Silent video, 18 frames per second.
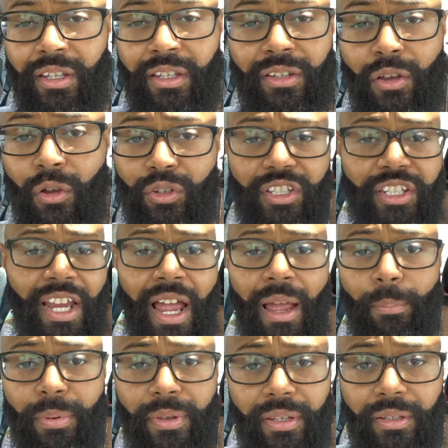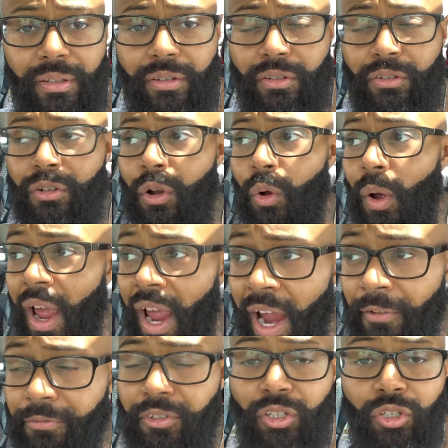and, go shopping. You don't
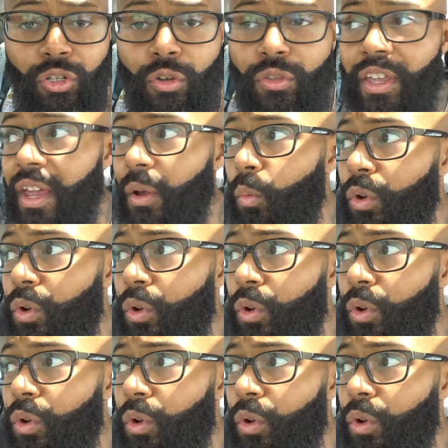have to do that.